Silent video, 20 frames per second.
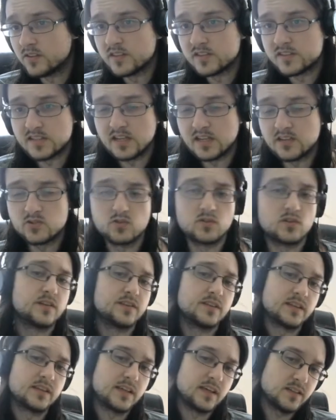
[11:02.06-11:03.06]
the center or on
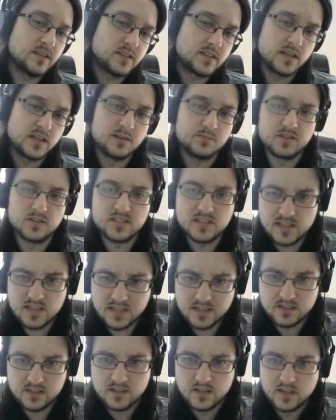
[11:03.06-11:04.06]
the king side, but it's
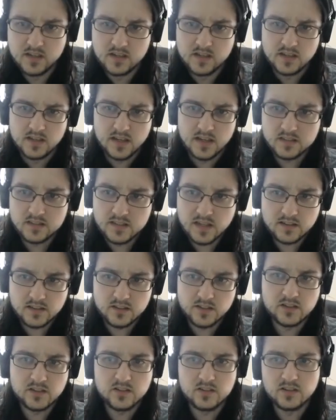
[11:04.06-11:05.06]
not
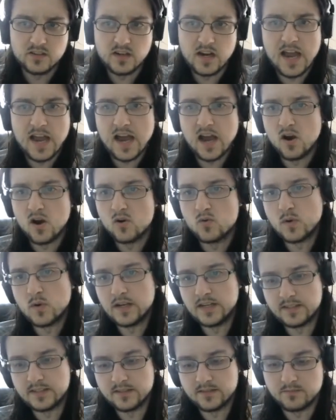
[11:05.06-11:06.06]
exactly clear how
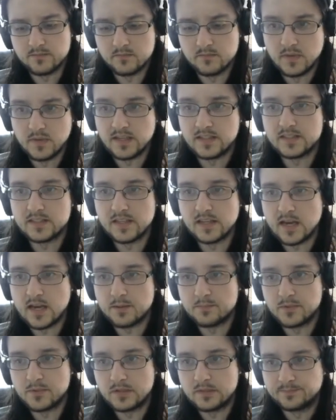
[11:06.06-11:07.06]
white makes that
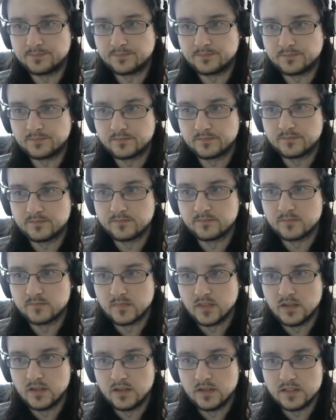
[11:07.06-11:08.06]
happen.
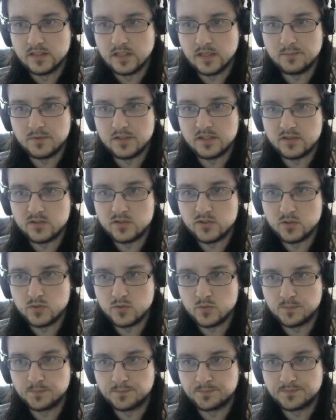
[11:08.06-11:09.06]
Knight
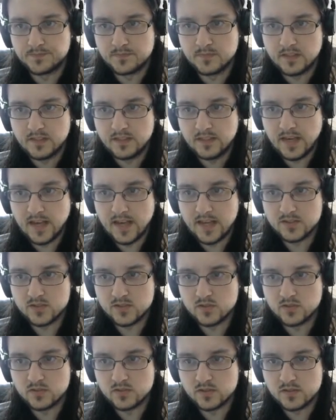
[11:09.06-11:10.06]
bd2,
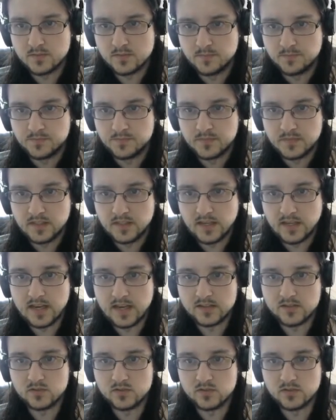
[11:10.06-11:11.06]
castles,
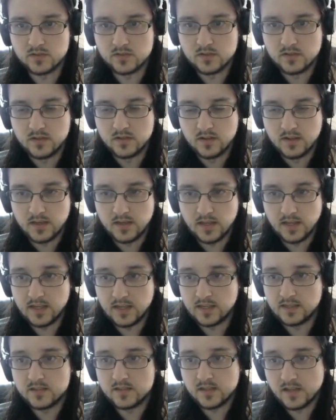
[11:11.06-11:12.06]
castles,
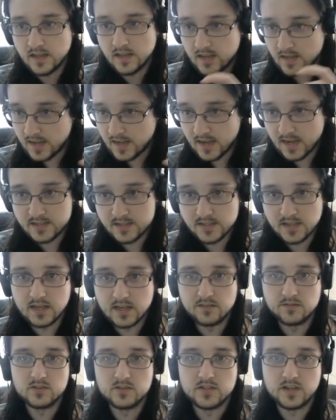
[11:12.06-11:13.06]
and as
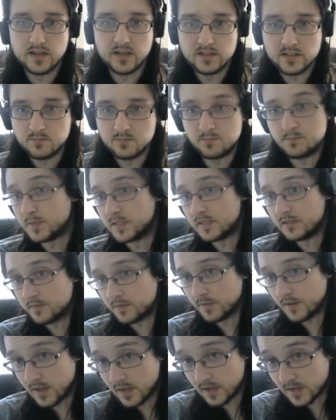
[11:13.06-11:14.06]
advertised,
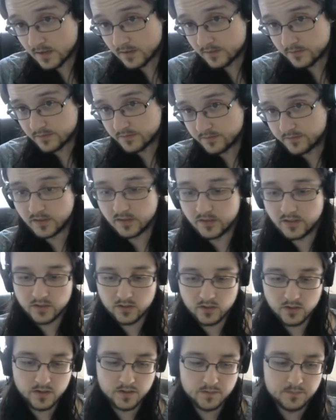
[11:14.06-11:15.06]
b5. Very
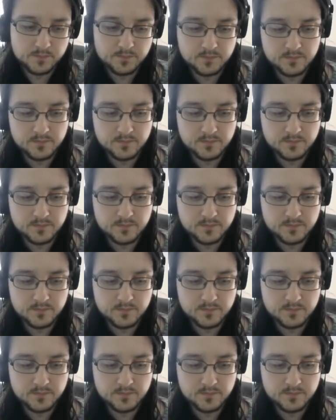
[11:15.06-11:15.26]
good.